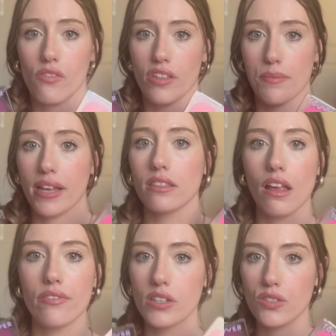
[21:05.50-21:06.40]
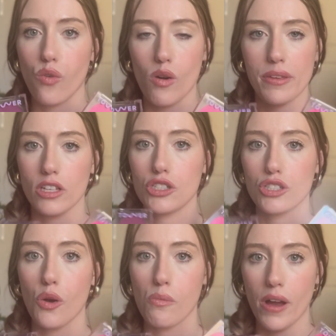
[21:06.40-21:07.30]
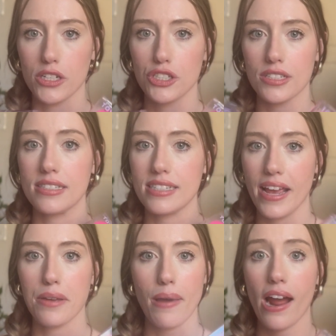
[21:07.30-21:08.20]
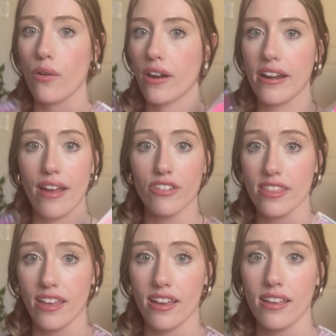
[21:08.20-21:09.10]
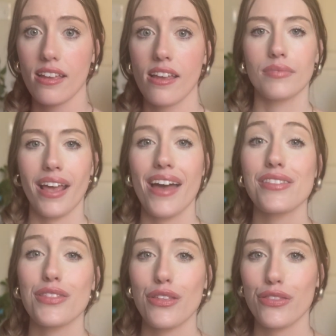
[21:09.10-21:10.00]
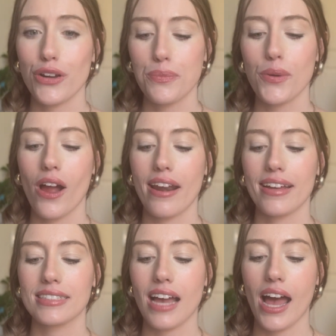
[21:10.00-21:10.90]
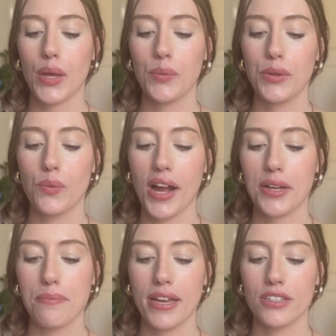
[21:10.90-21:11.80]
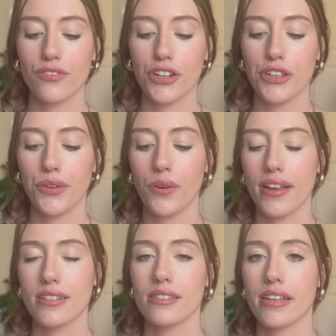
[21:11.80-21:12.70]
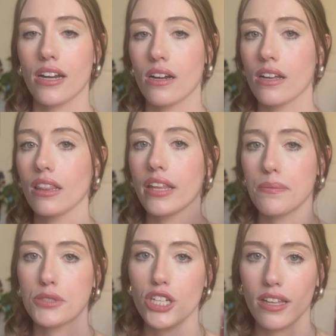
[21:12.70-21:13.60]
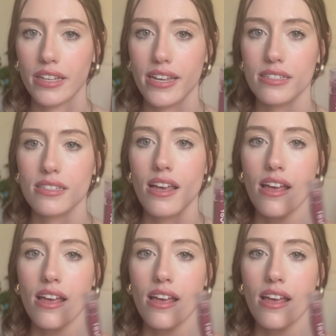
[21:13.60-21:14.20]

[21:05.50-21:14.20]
them. I love this formula so much, the staying power and everything. And then the third product I would recommend for you is their lip jellies.